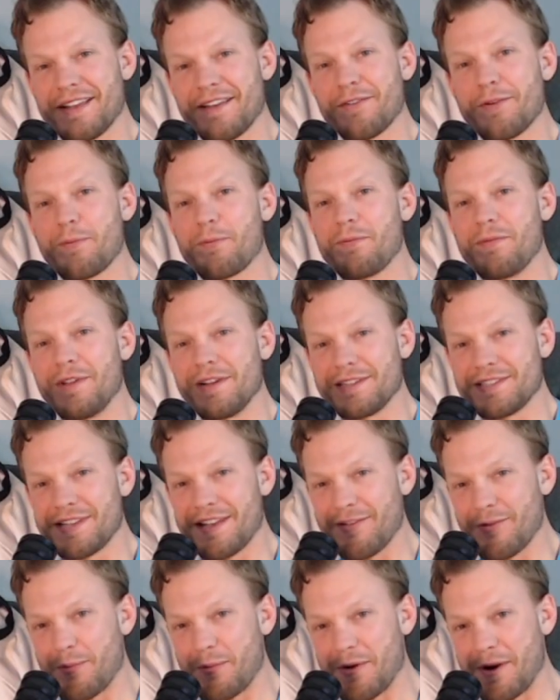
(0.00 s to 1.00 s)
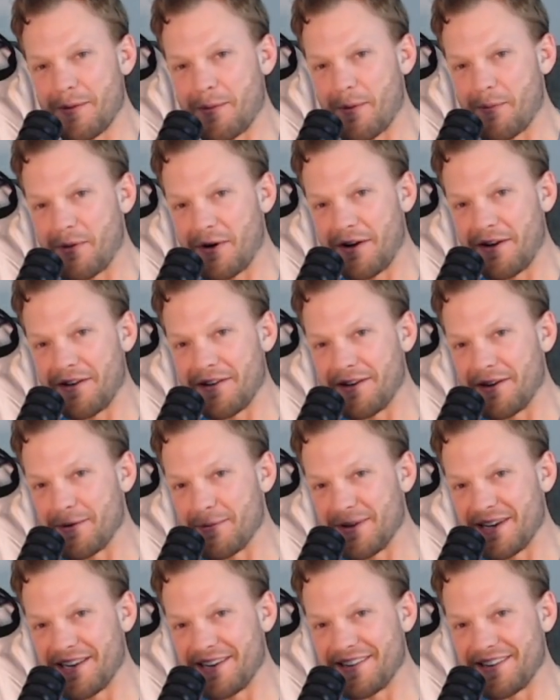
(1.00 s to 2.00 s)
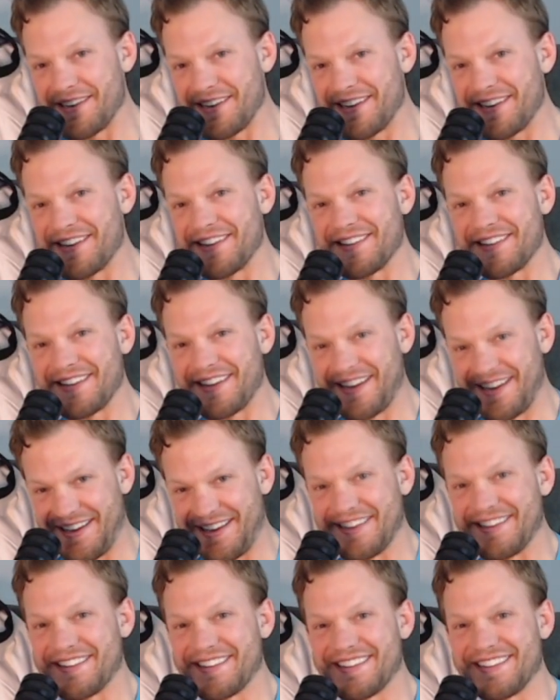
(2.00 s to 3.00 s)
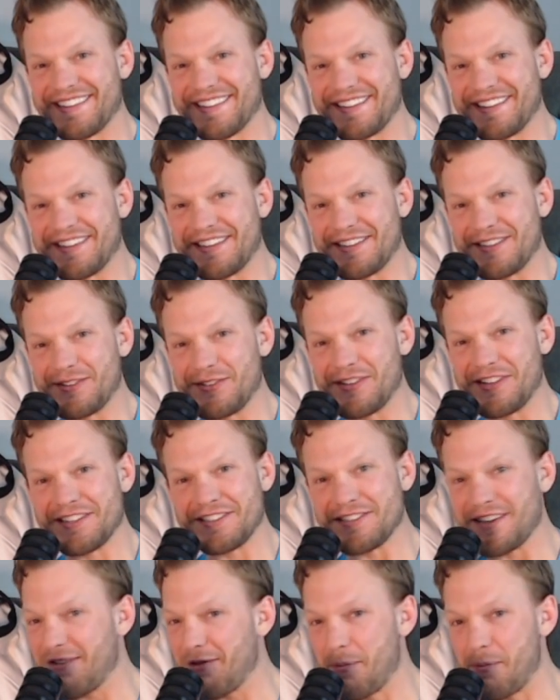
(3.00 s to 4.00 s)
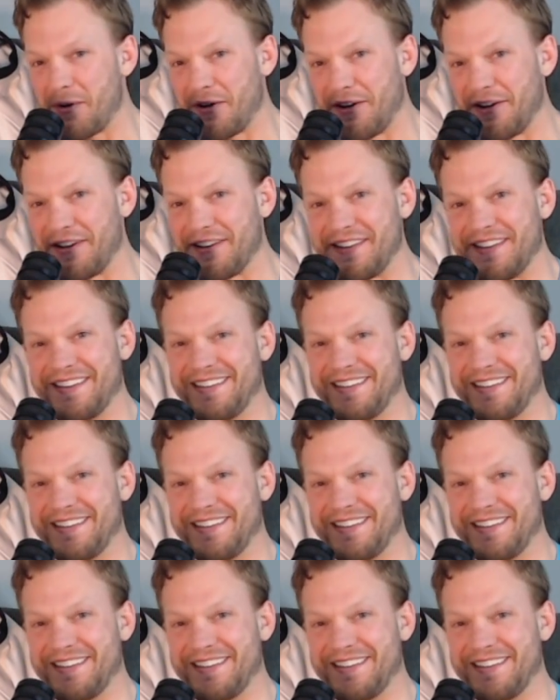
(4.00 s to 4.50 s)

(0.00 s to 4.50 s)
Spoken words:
a proper pod here, mate, eh? Huh? Let's have a pod.